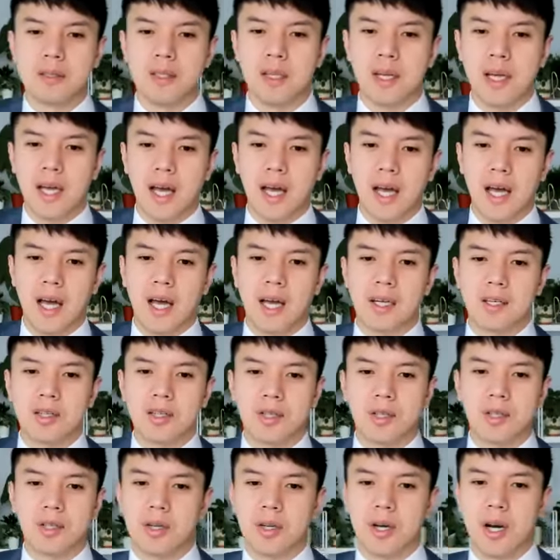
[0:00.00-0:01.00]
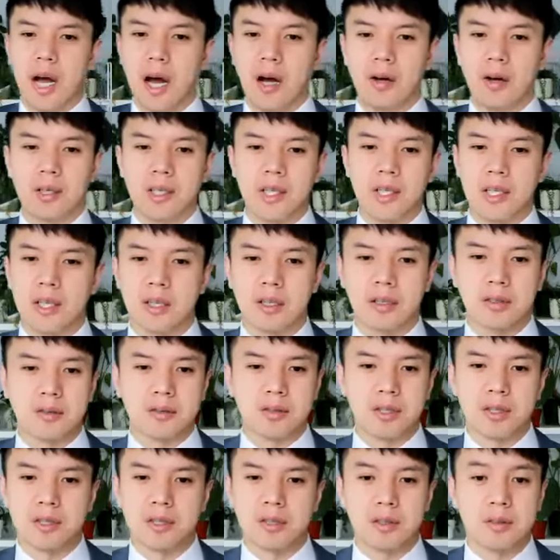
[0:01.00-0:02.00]
and you're out here
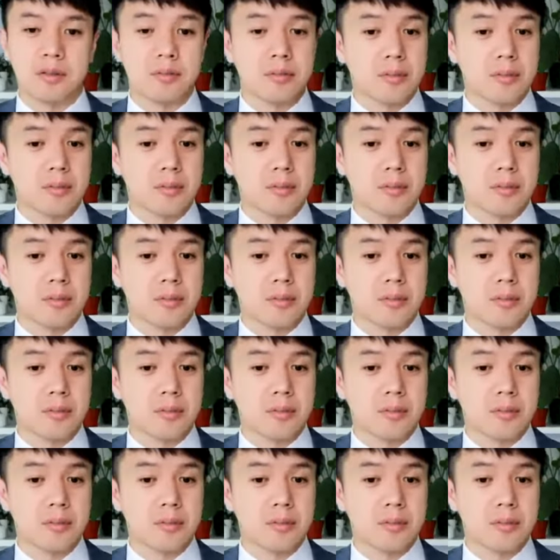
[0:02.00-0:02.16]
just